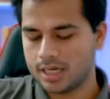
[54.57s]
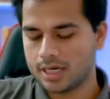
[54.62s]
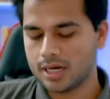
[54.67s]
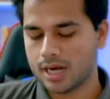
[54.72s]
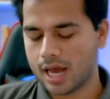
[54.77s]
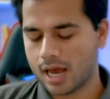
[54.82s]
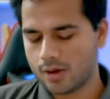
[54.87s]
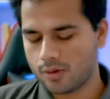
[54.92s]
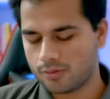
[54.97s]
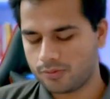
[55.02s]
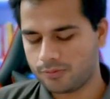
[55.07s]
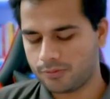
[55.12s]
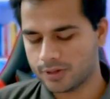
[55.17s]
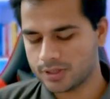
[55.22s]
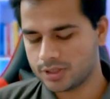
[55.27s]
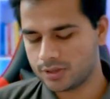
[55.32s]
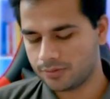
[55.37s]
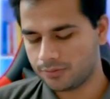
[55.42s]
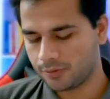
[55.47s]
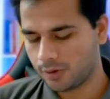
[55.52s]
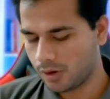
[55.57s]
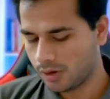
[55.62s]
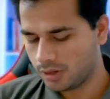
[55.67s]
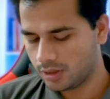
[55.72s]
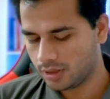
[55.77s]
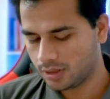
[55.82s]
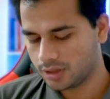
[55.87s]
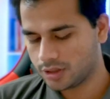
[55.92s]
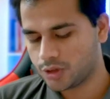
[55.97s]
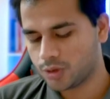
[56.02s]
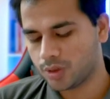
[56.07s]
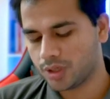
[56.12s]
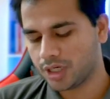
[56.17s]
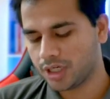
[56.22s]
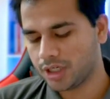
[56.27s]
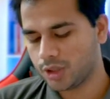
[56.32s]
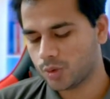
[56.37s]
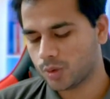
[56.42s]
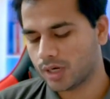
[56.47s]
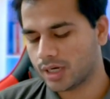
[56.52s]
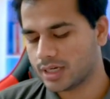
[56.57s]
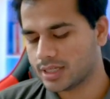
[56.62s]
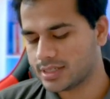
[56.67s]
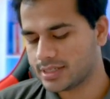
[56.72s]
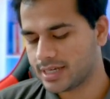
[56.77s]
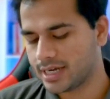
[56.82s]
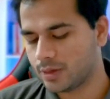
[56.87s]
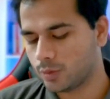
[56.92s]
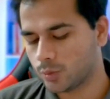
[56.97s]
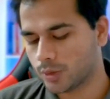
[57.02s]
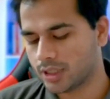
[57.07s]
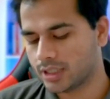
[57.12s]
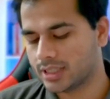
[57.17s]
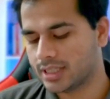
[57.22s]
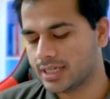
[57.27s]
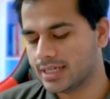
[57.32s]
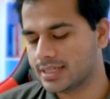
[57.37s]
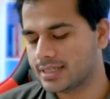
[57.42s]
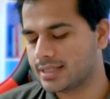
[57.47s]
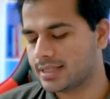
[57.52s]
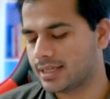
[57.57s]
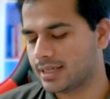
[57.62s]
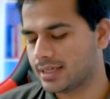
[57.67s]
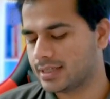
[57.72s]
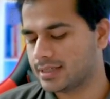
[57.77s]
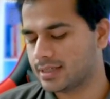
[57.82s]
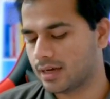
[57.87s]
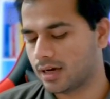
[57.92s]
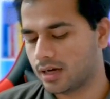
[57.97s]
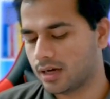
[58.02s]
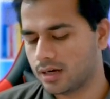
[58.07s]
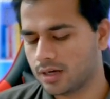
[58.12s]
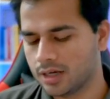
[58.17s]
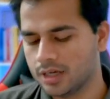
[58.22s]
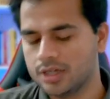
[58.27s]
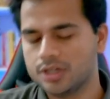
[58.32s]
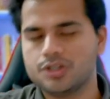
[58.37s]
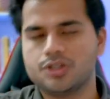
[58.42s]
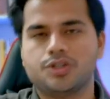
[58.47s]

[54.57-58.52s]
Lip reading: Now, first of all, you need to understand what these things are.